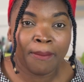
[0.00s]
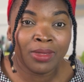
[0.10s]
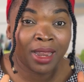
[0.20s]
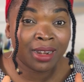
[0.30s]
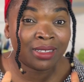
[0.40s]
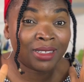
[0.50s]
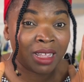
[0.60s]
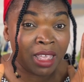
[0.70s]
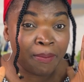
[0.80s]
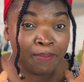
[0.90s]
There is
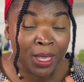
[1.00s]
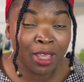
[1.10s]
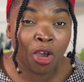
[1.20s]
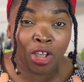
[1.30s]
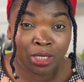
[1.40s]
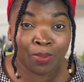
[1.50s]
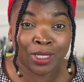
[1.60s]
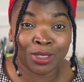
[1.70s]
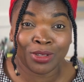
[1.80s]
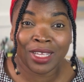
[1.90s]
a big
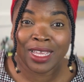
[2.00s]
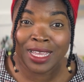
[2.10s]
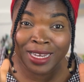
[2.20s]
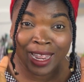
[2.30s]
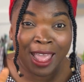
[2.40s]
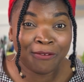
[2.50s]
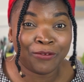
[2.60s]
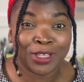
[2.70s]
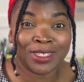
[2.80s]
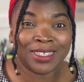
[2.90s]
hospital in
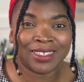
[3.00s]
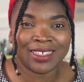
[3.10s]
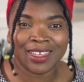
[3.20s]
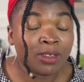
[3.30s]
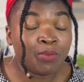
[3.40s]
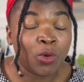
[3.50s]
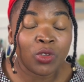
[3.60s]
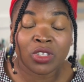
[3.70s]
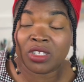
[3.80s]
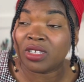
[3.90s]
every city.
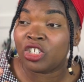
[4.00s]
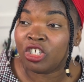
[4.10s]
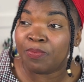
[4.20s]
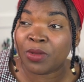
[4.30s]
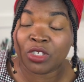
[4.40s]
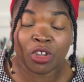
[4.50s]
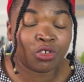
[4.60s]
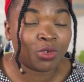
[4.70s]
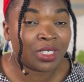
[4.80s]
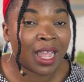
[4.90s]
Most G P
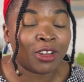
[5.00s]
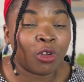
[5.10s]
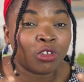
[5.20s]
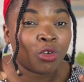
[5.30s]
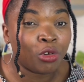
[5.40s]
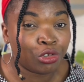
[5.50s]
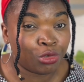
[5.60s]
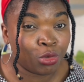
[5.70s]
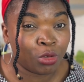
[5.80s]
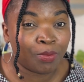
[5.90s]
surgeries are not
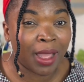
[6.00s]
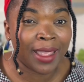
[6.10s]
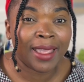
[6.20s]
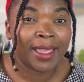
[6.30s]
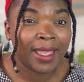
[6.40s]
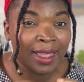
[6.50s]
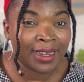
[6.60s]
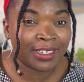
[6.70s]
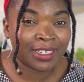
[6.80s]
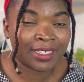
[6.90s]
controlled by N
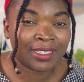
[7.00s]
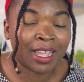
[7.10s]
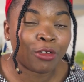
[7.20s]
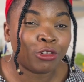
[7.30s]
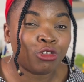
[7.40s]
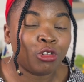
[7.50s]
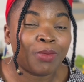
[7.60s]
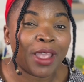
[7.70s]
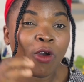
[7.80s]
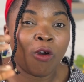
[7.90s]
H S. They are controlled
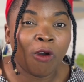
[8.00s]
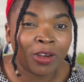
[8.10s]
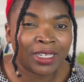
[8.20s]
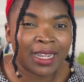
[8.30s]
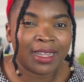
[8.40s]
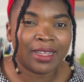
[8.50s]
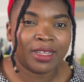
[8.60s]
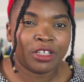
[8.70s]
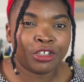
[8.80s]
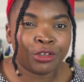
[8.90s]
by other,
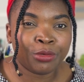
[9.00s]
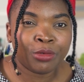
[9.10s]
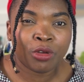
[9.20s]
you know,